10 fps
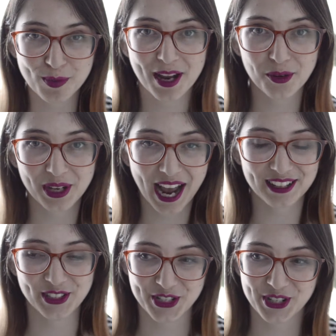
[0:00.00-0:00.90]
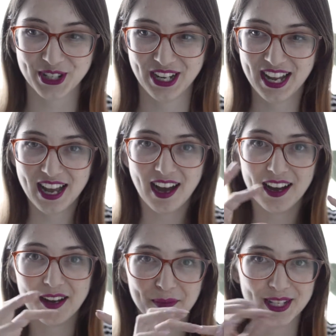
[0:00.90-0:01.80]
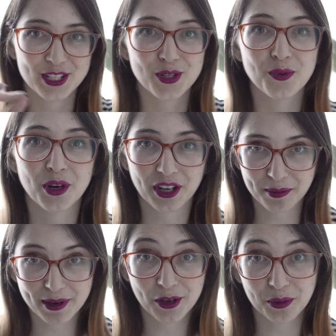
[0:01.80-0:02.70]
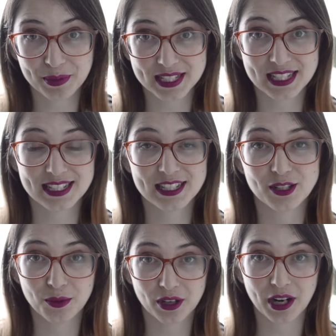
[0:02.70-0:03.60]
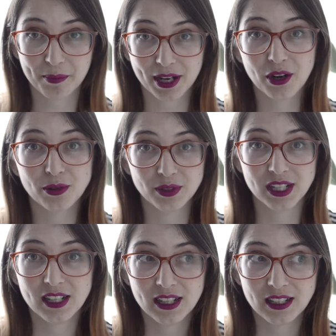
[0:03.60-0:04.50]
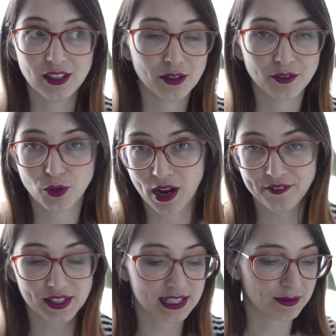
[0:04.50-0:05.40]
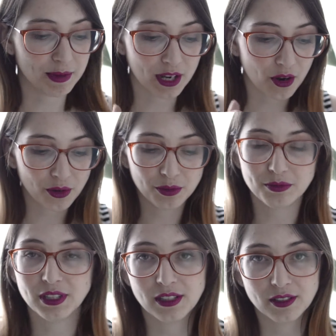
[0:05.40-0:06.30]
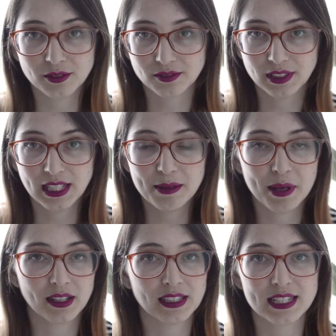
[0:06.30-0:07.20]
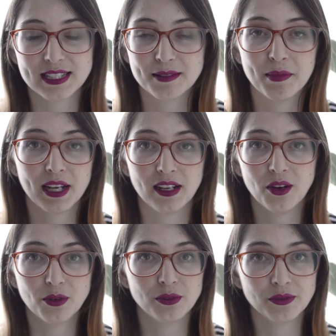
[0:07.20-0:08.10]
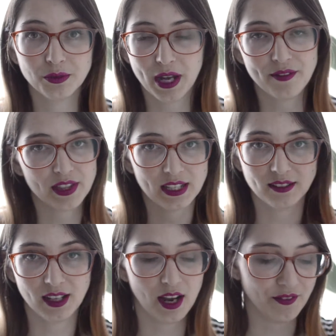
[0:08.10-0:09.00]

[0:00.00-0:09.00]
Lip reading: my own calendar to work on my own business and to work on my own, graphics and my own, email lists and my own everything.